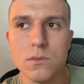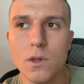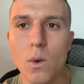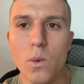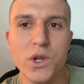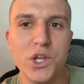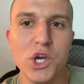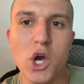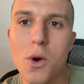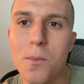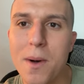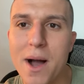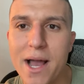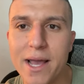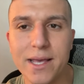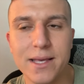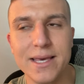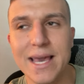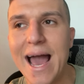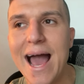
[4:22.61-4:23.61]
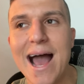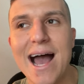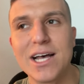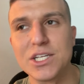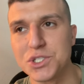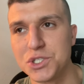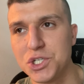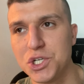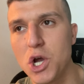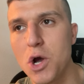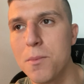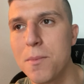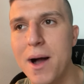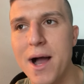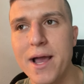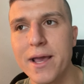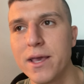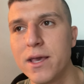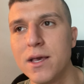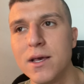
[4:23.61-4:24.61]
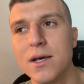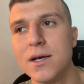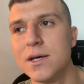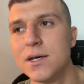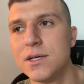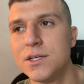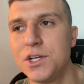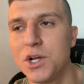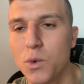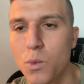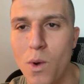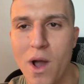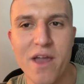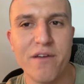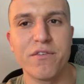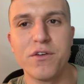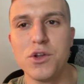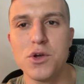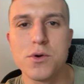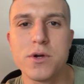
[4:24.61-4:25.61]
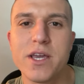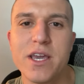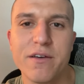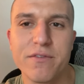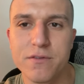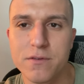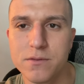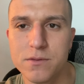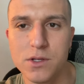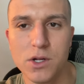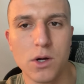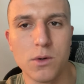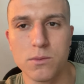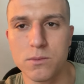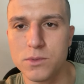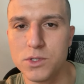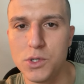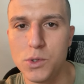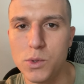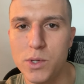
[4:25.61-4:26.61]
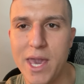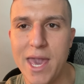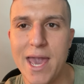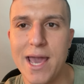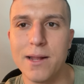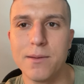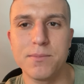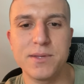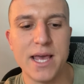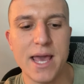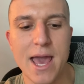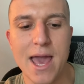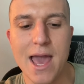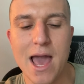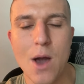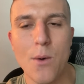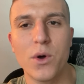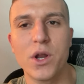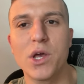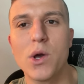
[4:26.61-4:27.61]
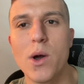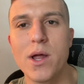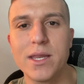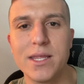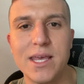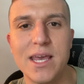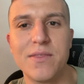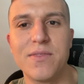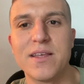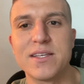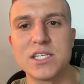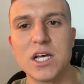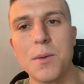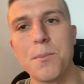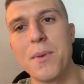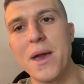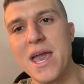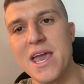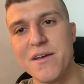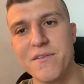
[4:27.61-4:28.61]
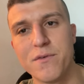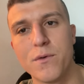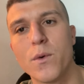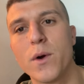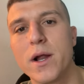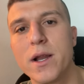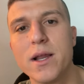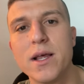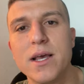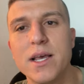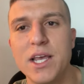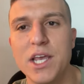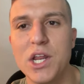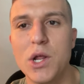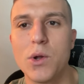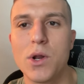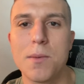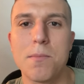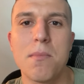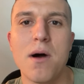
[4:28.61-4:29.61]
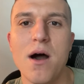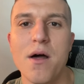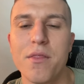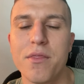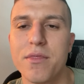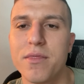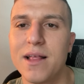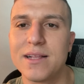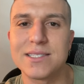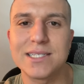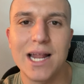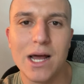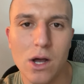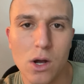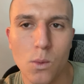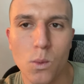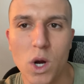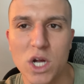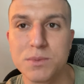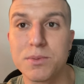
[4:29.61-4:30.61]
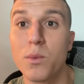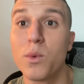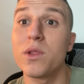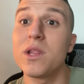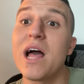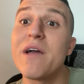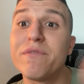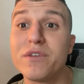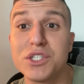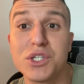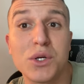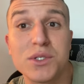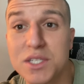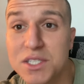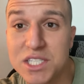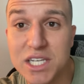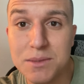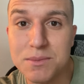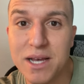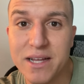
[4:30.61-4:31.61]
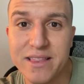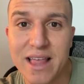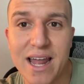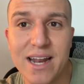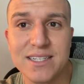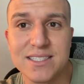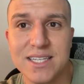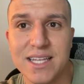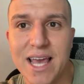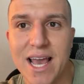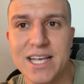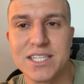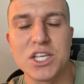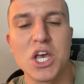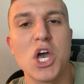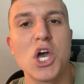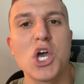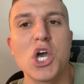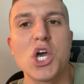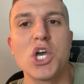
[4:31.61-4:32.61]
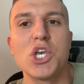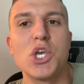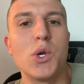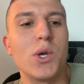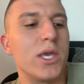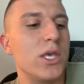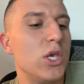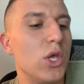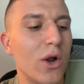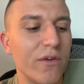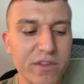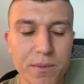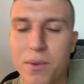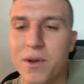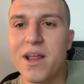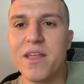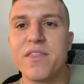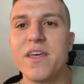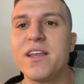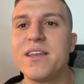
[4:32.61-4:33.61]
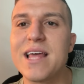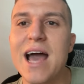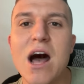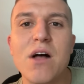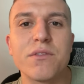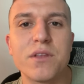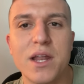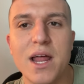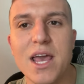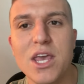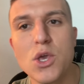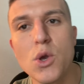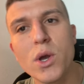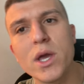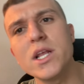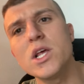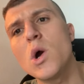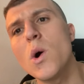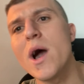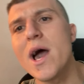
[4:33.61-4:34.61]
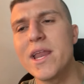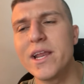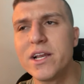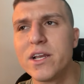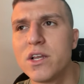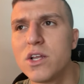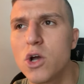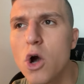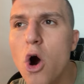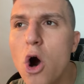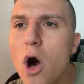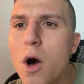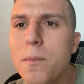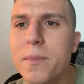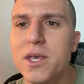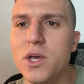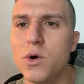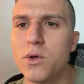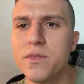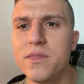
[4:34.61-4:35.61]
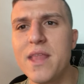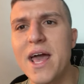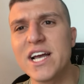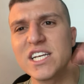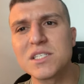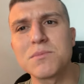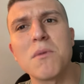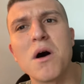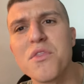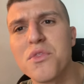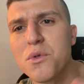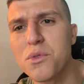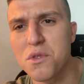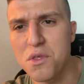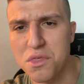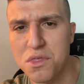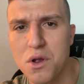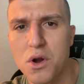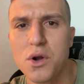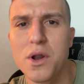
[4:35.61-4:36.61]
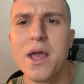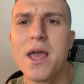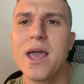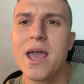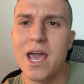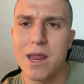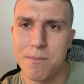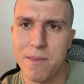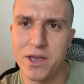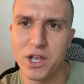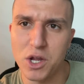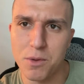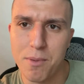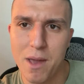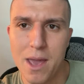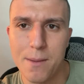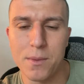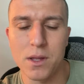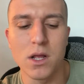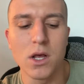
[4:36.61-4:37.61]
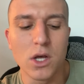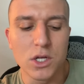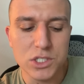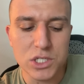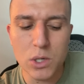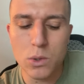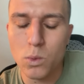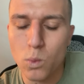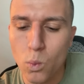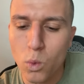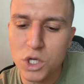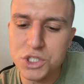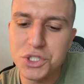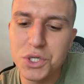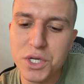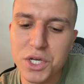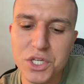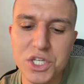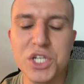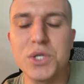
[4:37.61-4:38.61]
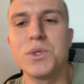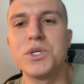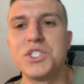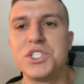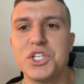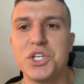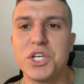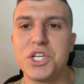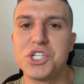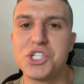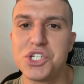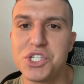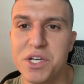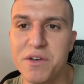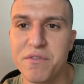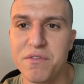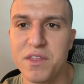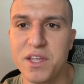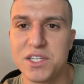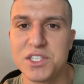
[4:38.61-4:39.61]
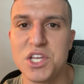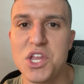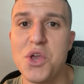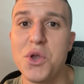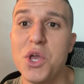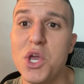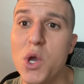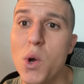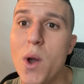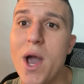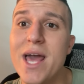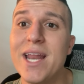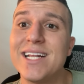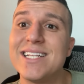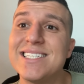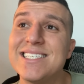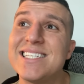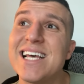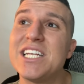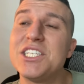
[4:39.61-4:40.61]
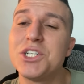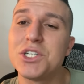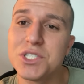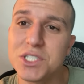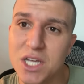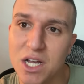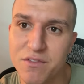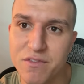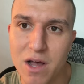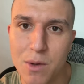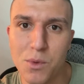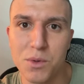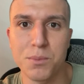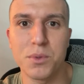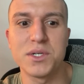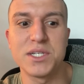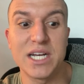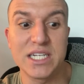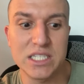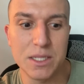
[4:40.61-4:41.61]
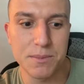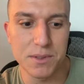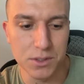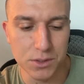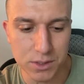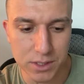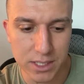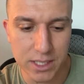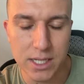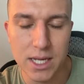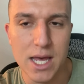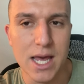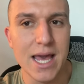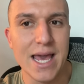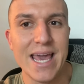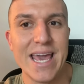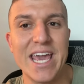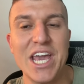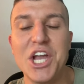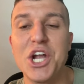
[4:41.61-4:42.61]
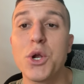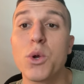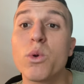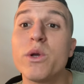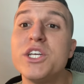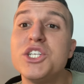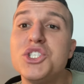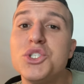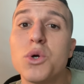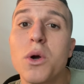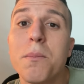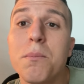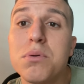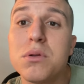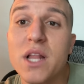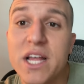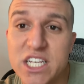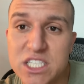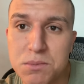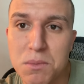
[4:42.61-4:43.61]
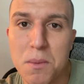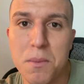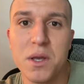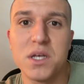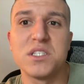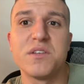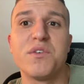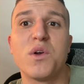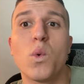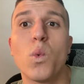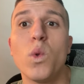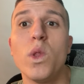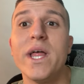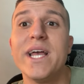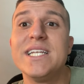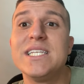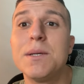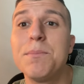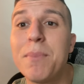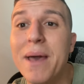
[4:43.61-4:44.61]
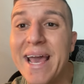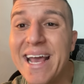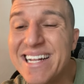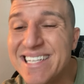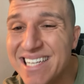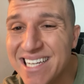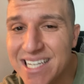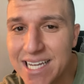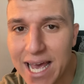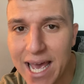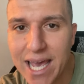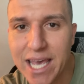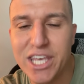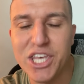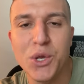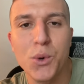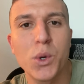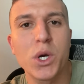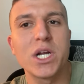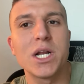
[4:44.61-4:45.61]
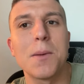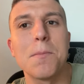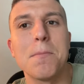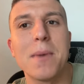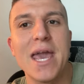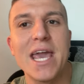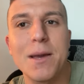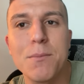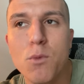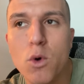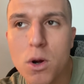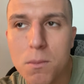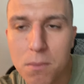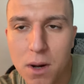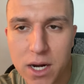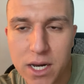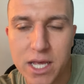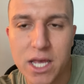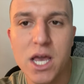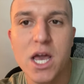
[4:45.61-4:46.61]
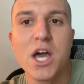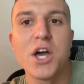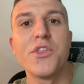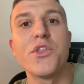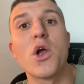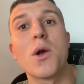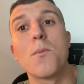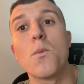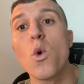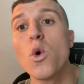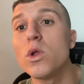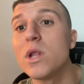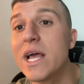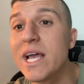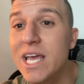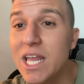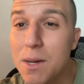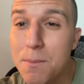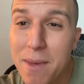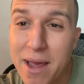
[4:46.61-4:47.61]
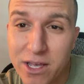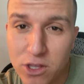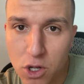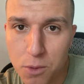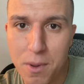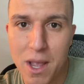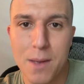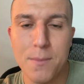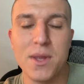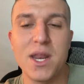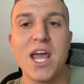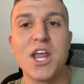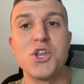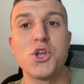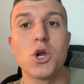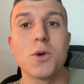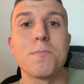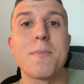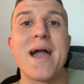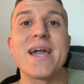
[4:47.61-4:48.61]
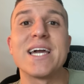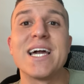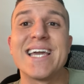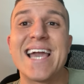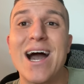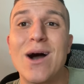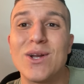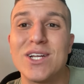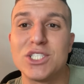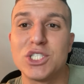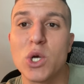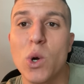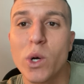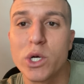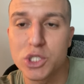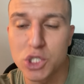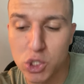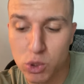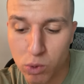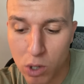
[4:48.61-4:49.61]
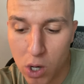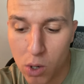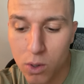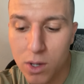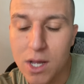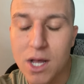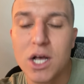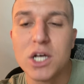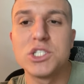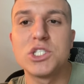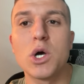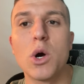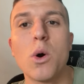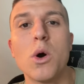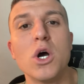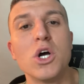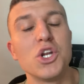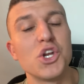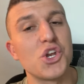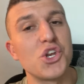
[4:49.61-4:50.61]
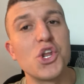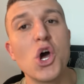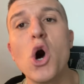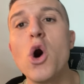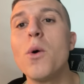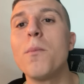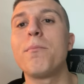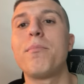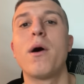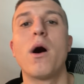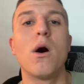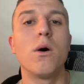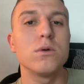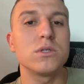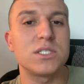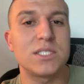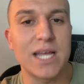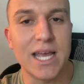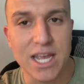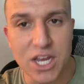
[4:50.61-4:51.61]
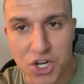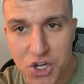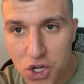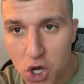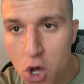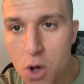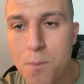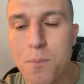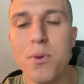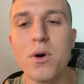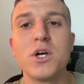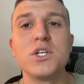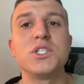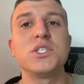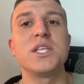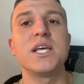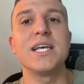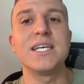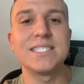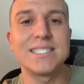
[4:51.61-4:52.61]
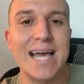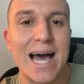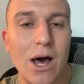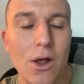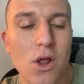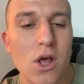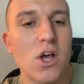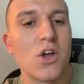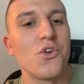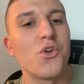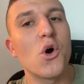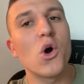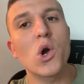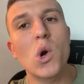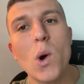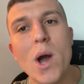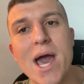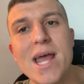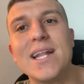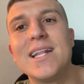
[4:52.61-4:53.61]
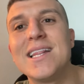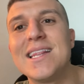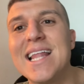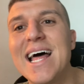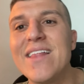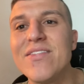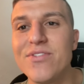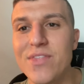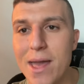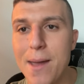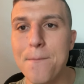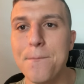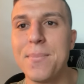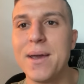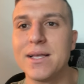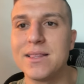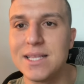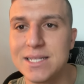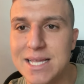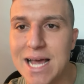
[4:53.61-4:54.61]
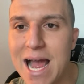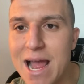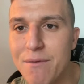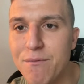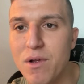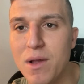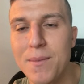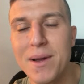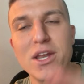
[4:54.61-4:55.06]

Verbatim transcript: When you go buy gas or you go buy your wife a new gift, you know, you can't say, hey, I want to go ahead and get this. I'll pay for it, you know, in a month. That's not how it works. But with life insurance, it seems like that is the case. You, you don't have to put anything down today. You can go ahead and call me on next month on the 3rd and make your payment. So what you can do is you can shift this. You can go ahead and set yourself up with predictability, increase your placement because if you're willing to pay today, you are going to make more money. They're more likely to make their payment and your bank account is going to grow. So don't post it. Don't push things out. Don't go ahead and let them pick the time frame.